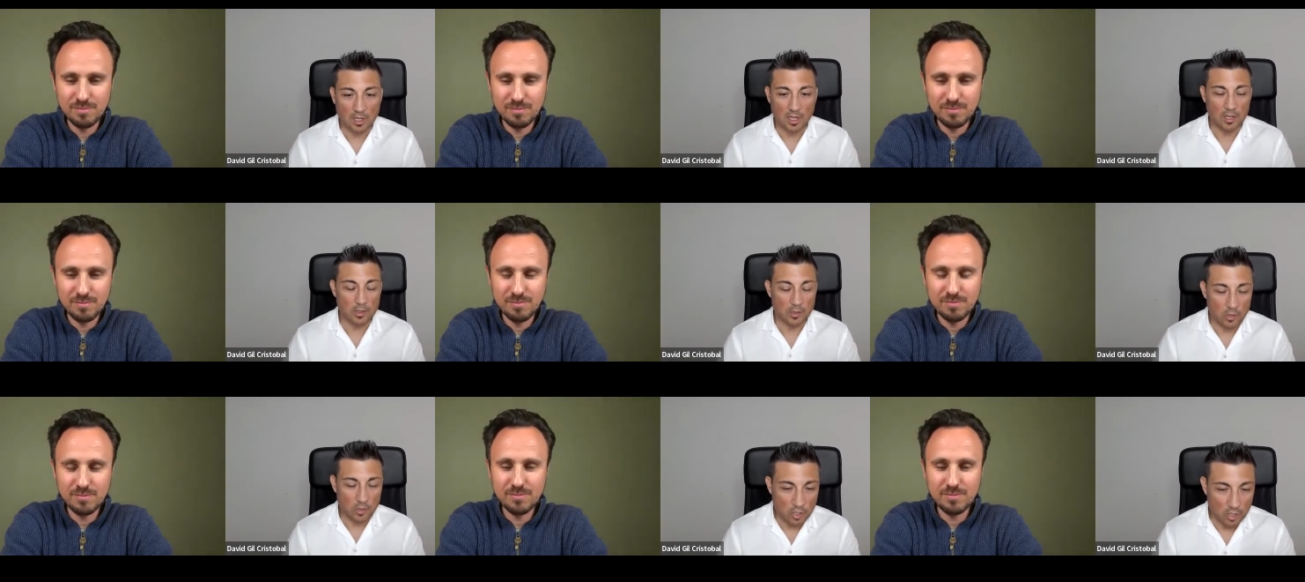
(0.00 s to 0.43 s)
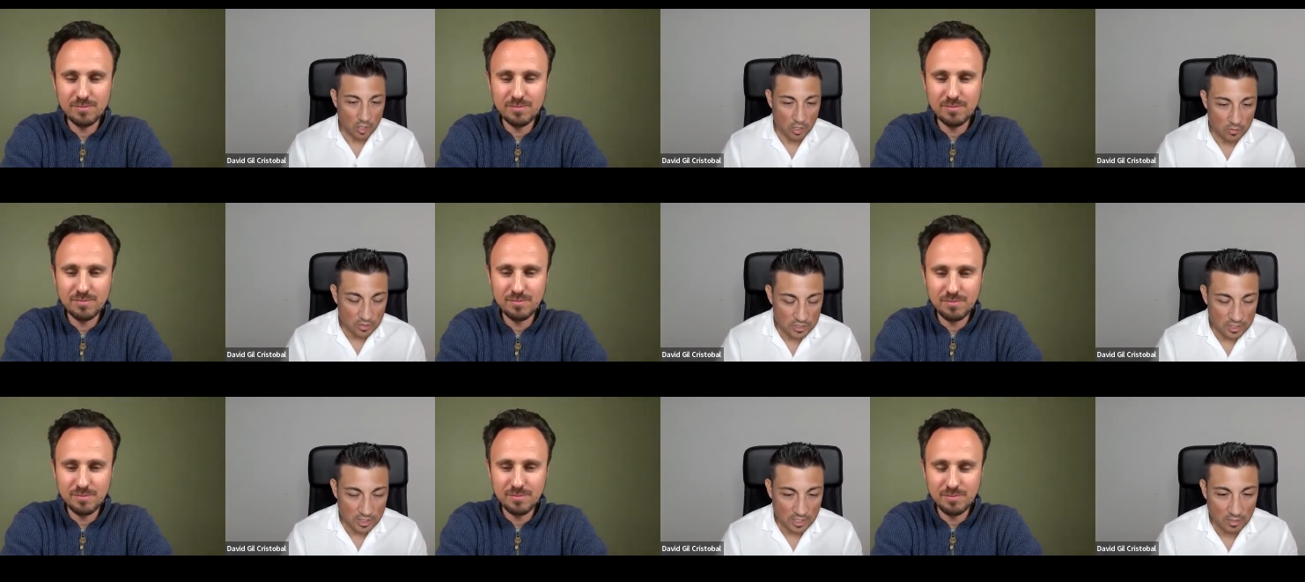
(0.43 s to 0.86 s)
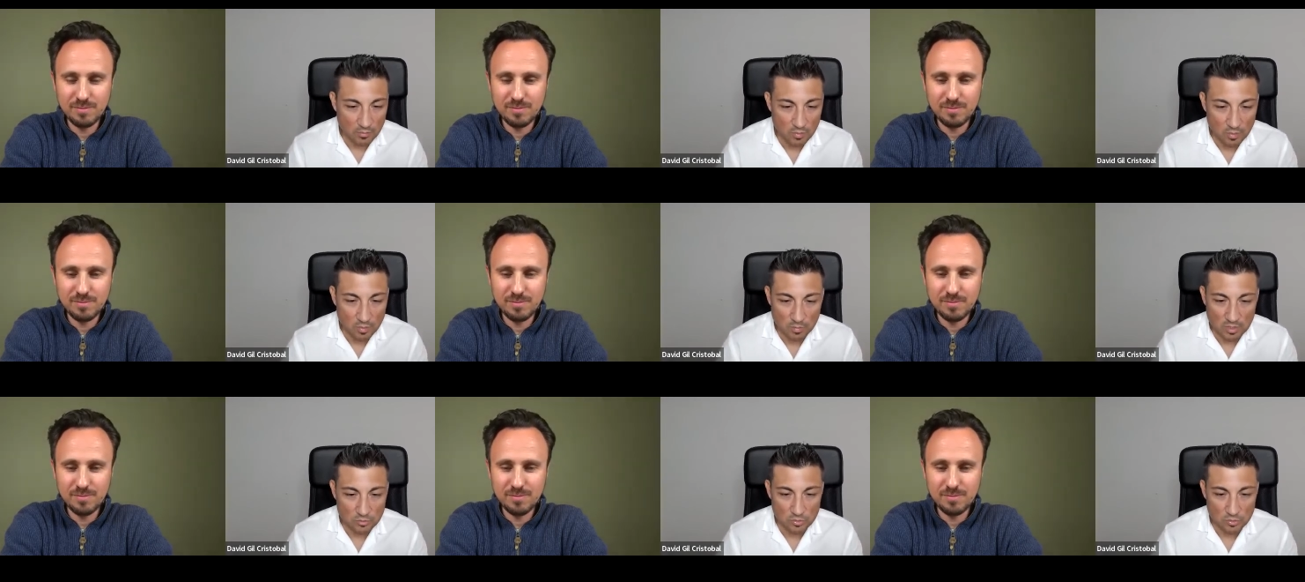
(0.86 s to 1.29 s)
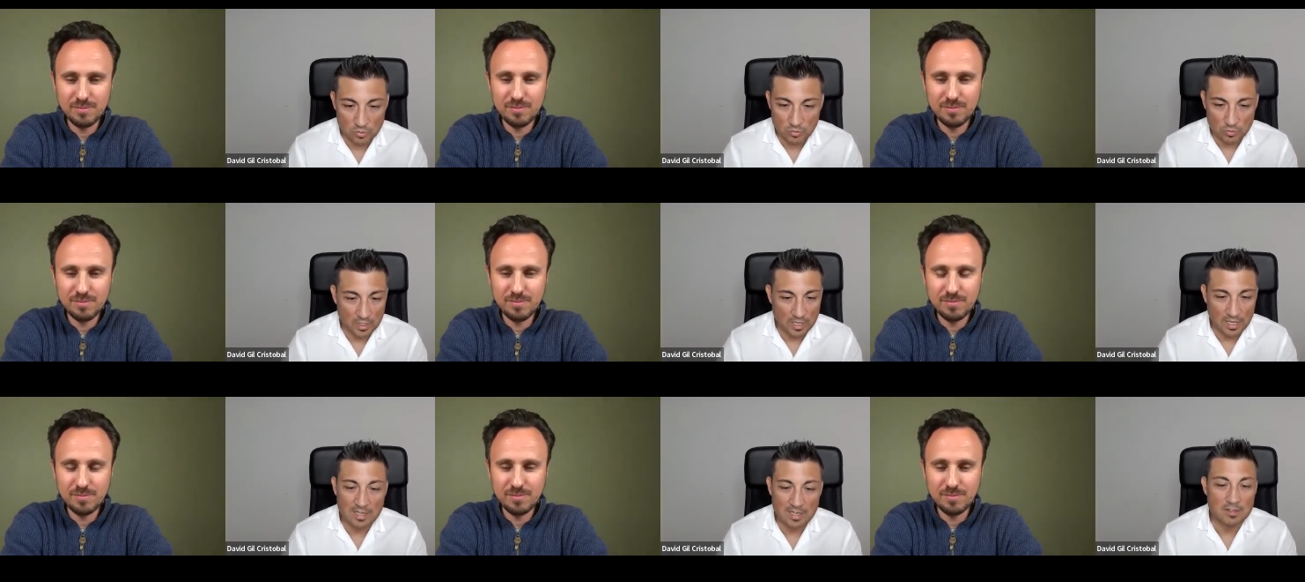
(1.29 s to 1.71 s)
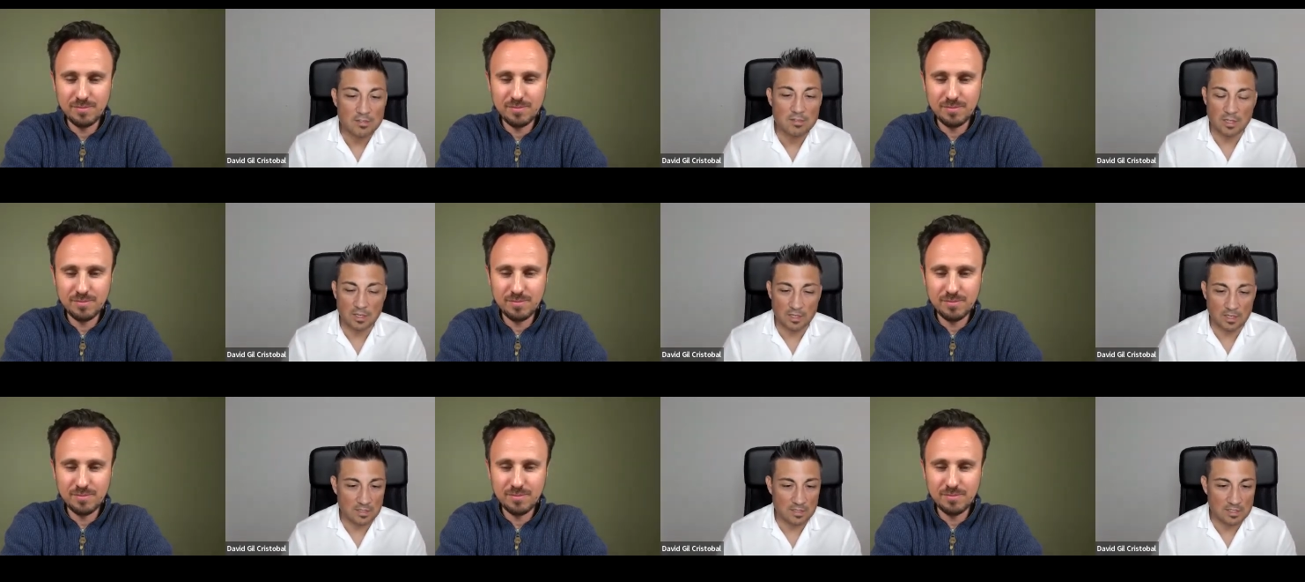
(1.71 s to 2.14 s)
Speaker 1: I encourage everyone to do
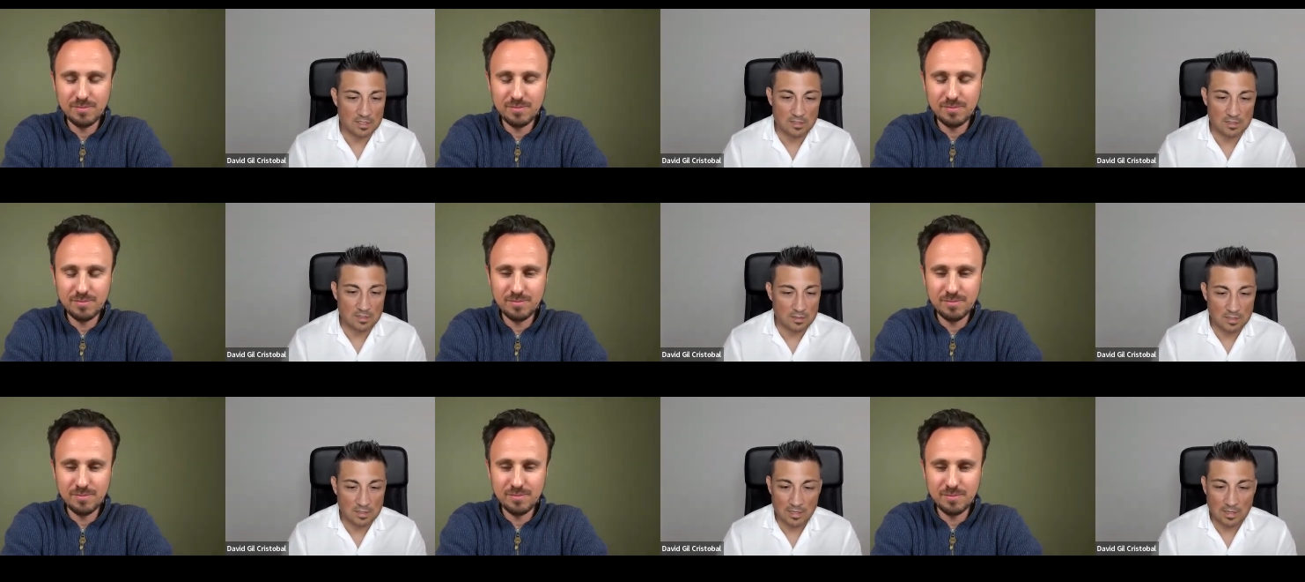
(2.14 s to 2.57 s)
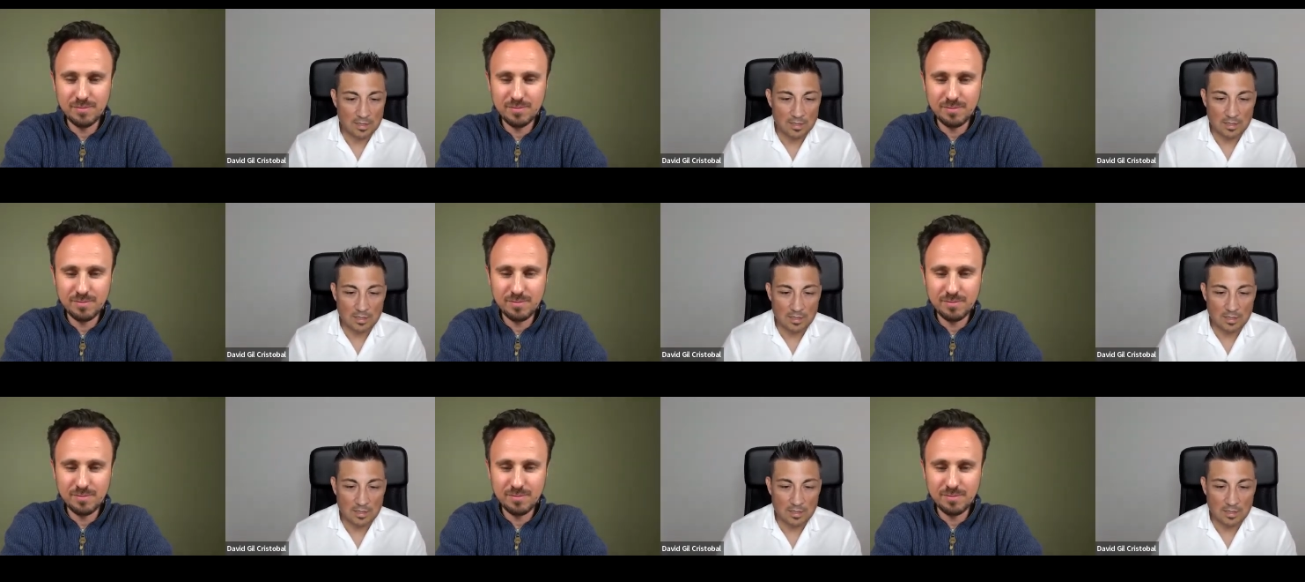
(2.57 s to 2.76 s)
anything. It doesn't